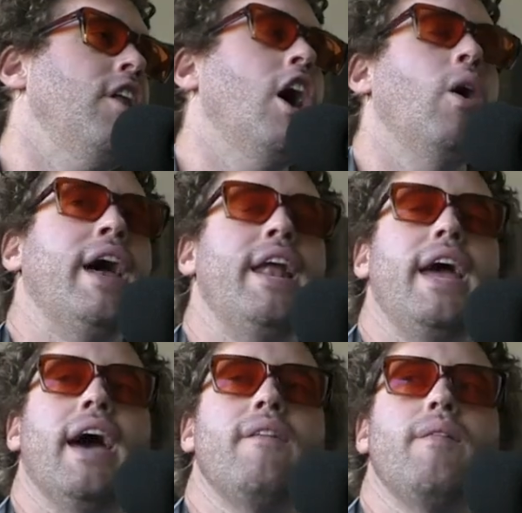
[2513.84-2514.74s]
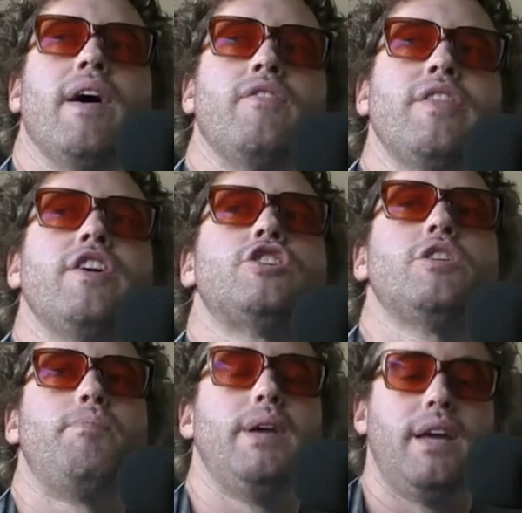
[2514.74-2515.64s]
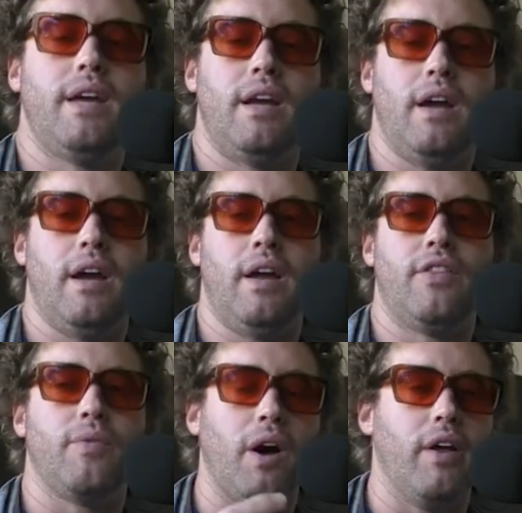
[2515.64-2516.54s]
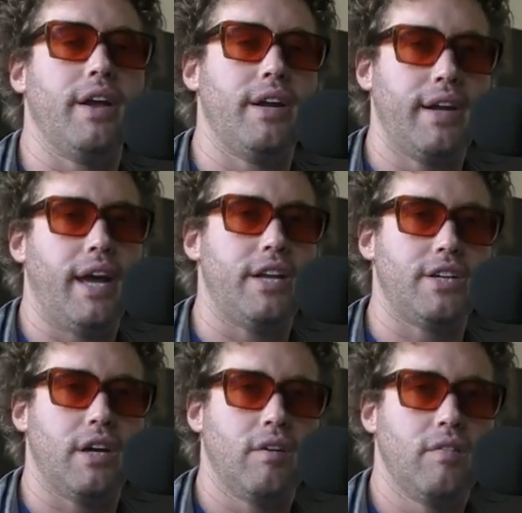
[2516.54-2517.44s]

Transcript: No, and everything should be enthralling and engaging.